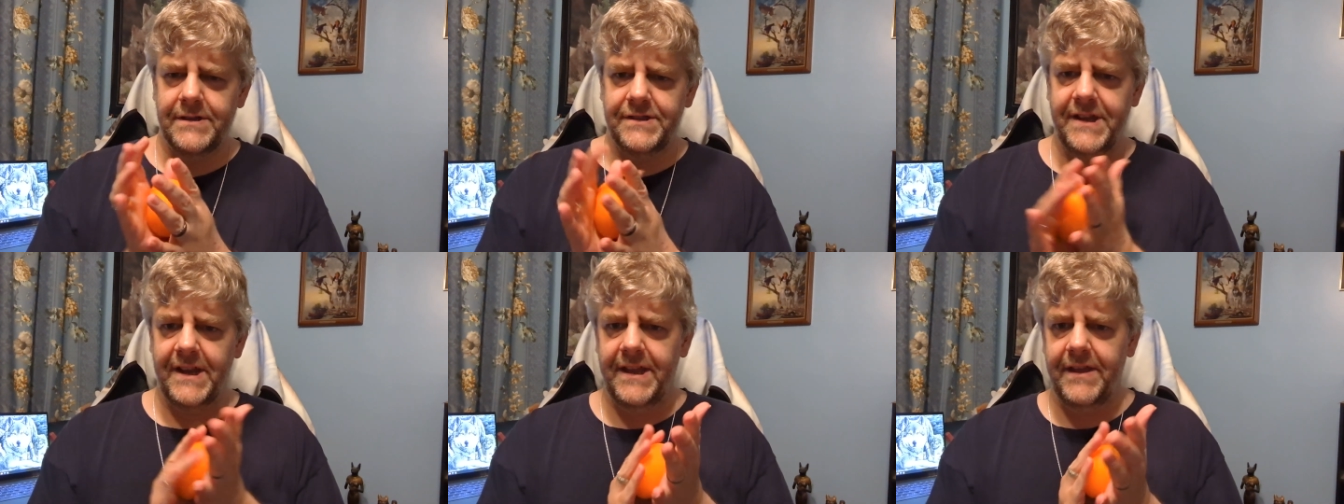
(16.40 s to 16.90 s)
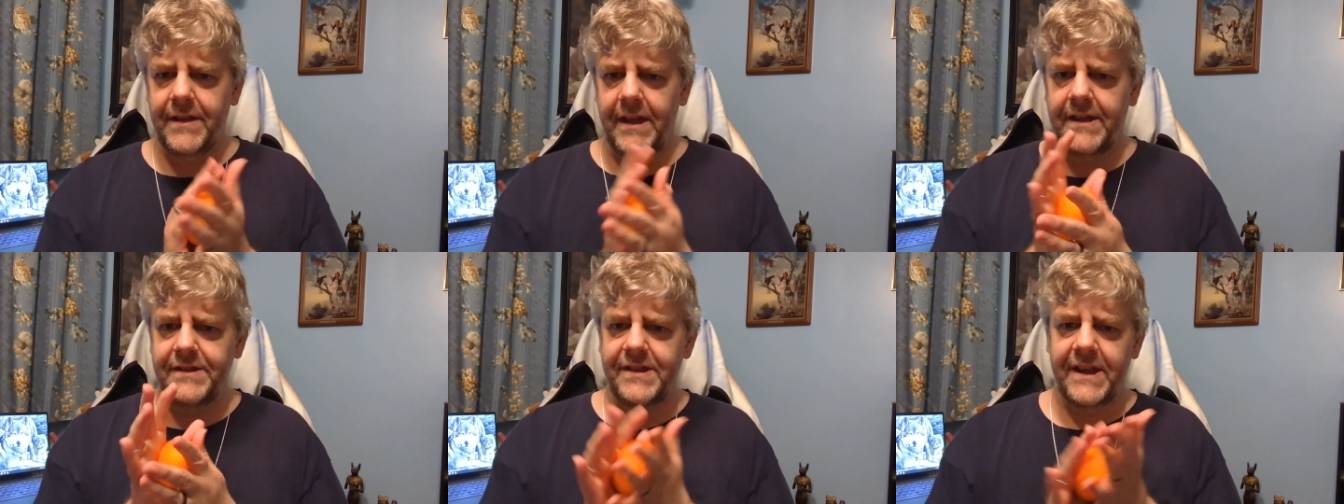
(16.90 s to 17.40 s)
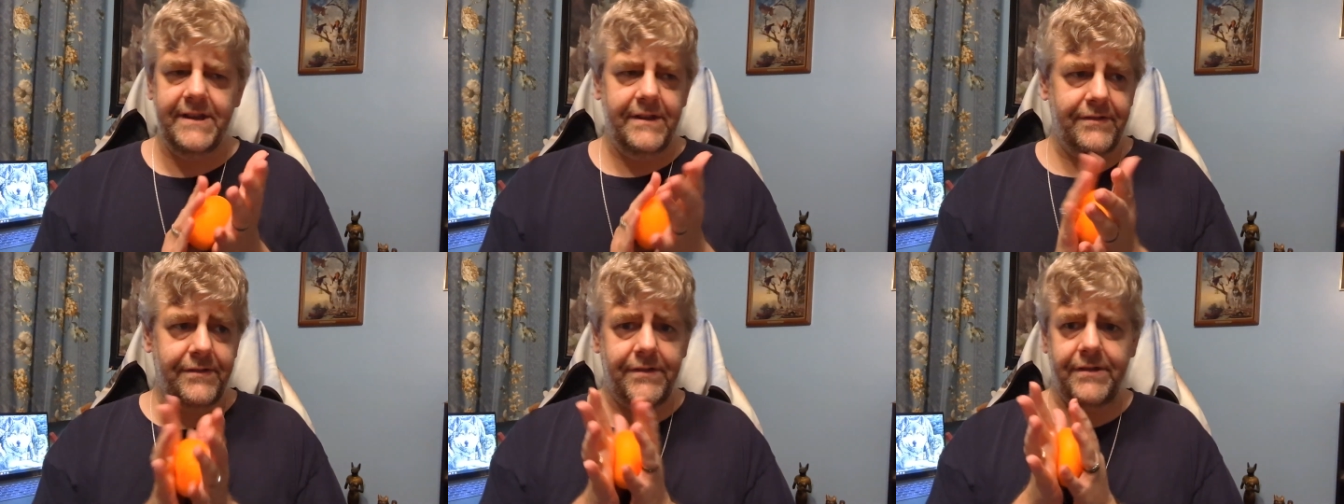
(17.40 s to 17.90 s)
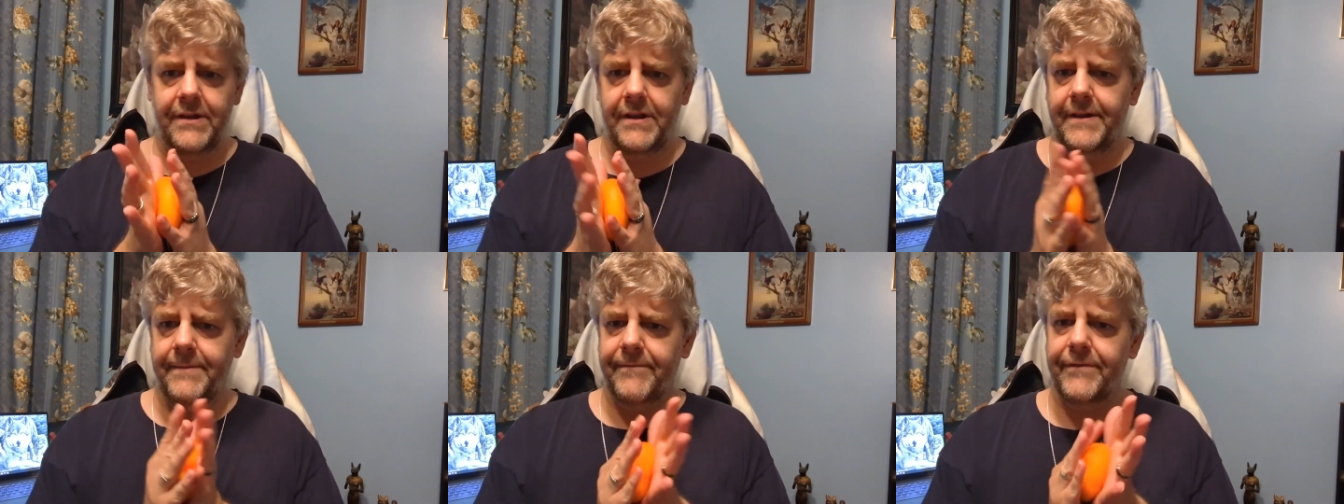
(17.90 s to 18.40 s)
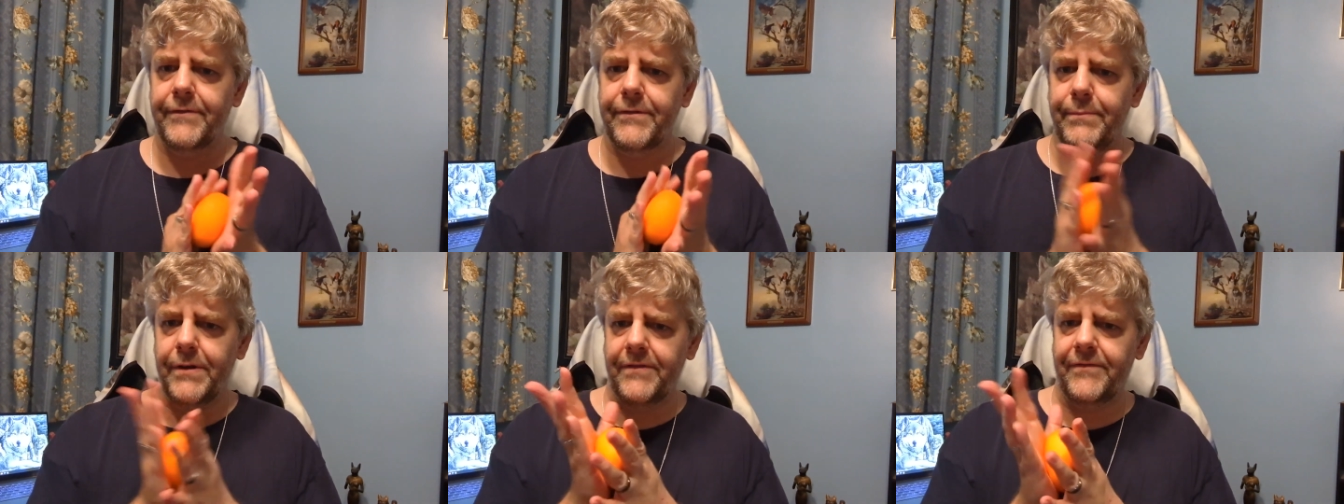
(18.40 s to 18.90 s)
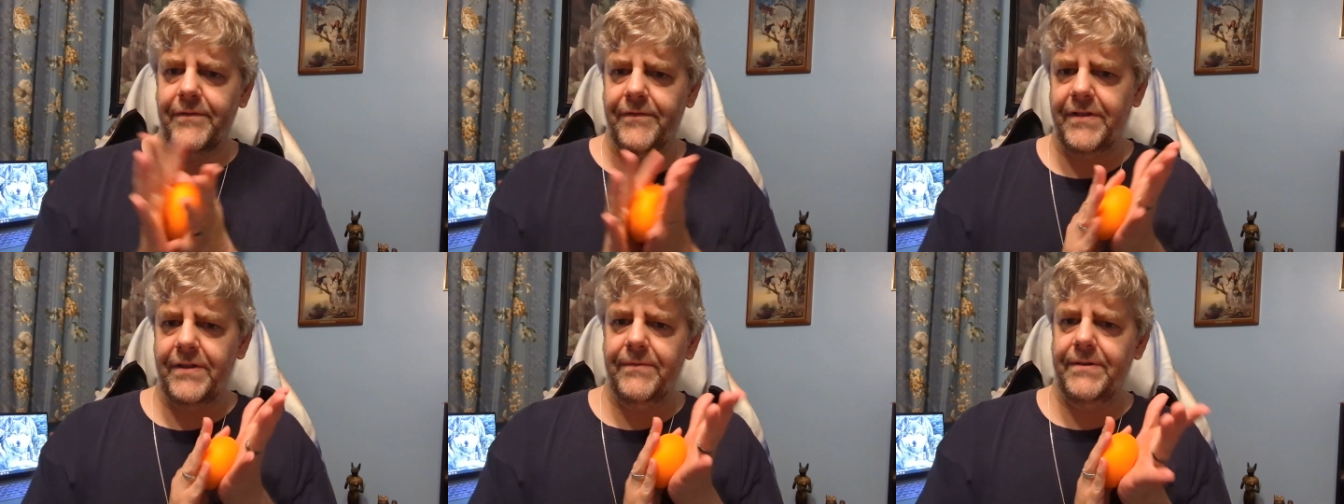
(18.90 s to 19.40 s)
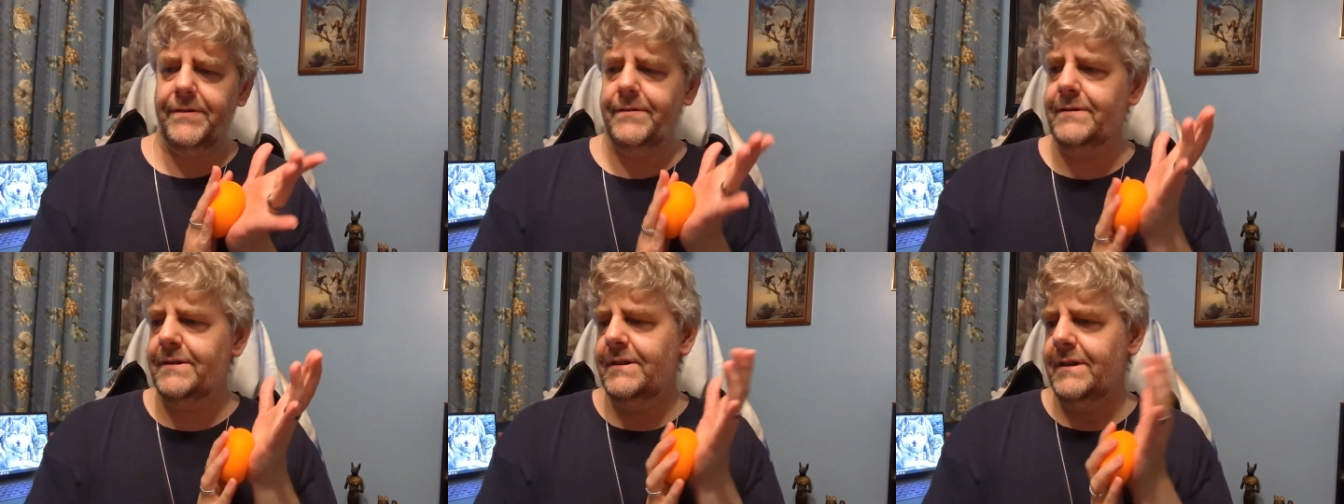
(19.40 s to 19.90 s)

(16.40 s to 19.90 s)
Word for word: Jenny and Dana's um, first book for Fayville.